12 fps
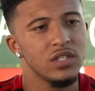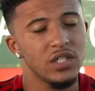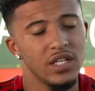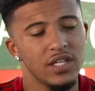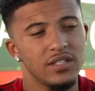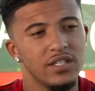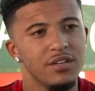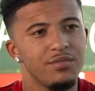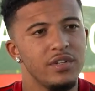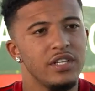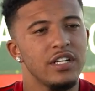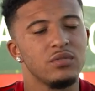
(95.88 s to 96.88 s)
time? Yeah,
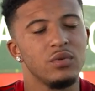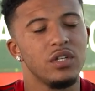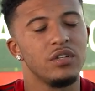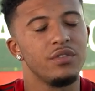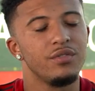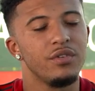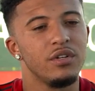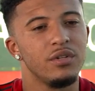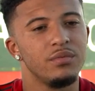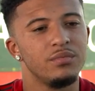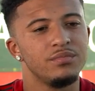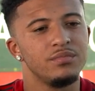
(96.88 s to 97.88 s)
definitely. That's one of
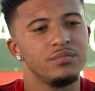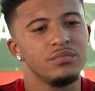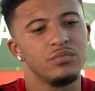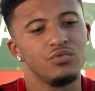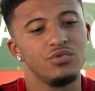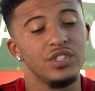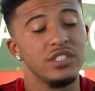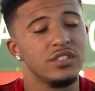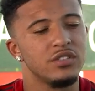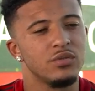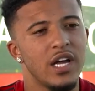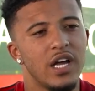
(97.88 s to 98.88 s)
the
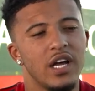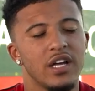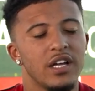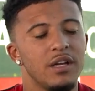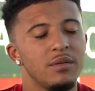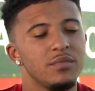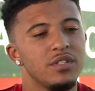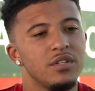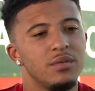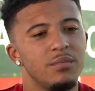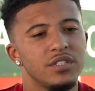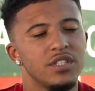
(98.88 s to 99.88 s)
reasons why I came
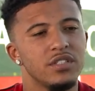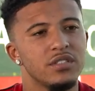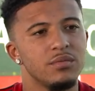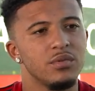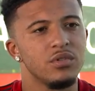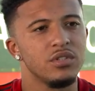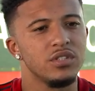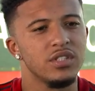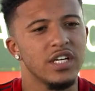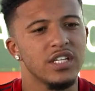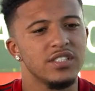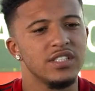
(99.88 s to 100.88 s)
to Manchester, because
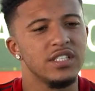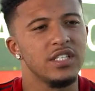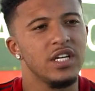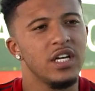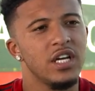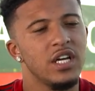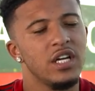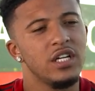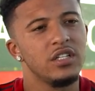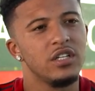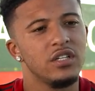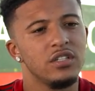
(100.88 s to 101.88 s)
I can see
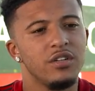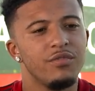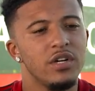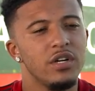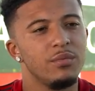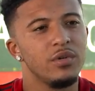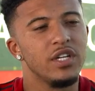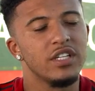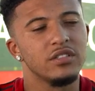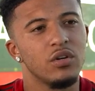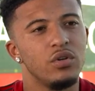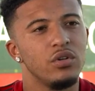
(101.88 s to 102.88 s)
the development
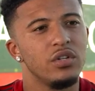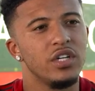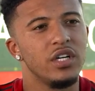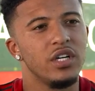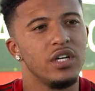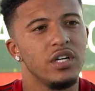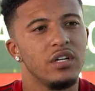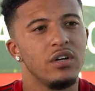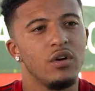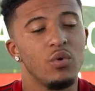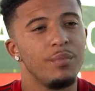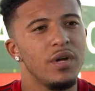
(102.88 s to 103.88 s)
that's going on here, and
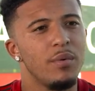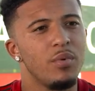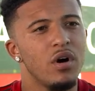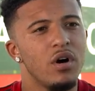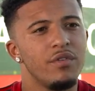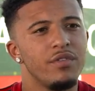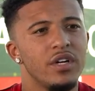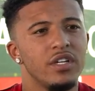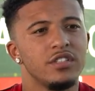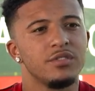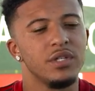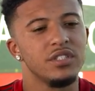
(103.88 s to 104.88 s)
I want to be a part of it, and
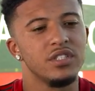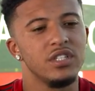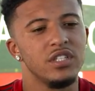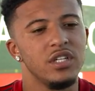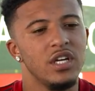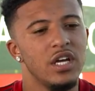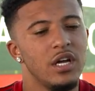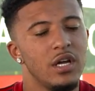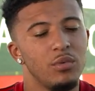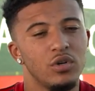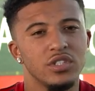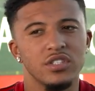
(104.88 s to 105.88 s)
especially
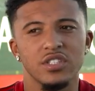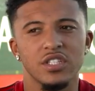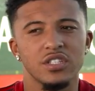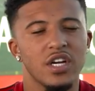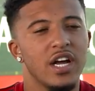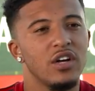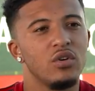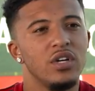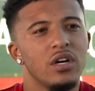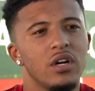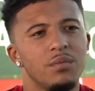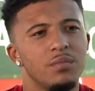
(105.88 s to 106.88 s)
because it's such an
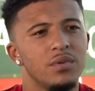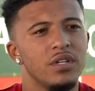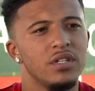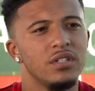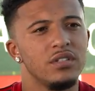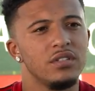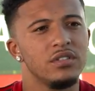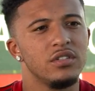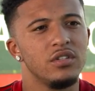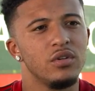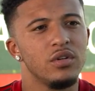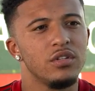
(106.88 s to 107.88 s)
iconic club, and, you
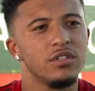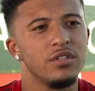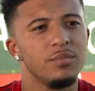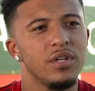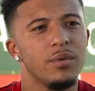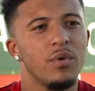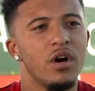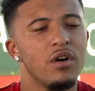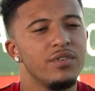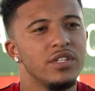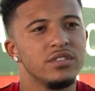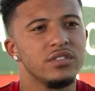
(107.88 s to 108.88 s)
know, to be a part
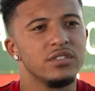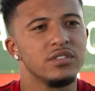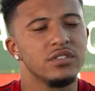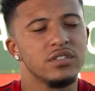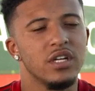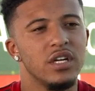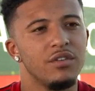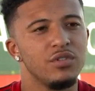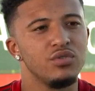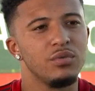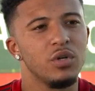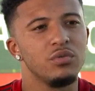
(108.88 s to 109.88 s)
of it is just kind of a
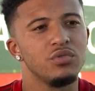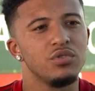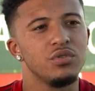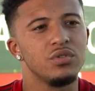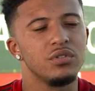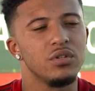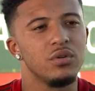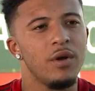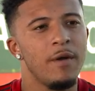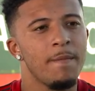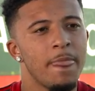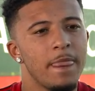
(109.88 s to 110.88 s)
dream come true. So,
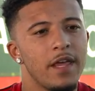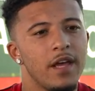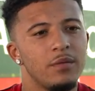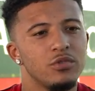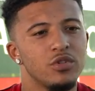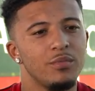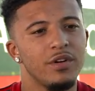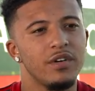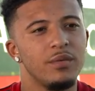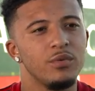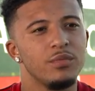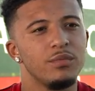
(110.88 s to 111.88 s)
yeah, I'm sure my
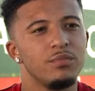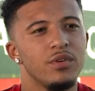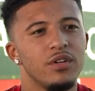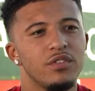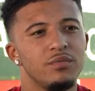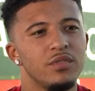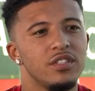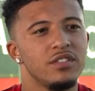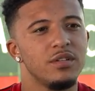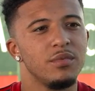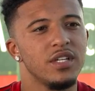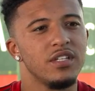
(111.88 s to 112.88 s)
family will be proud of me
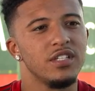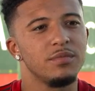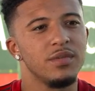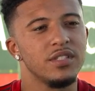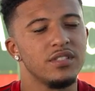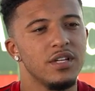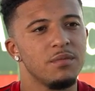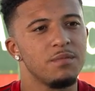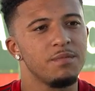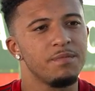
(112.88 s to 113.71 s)
to making this big step.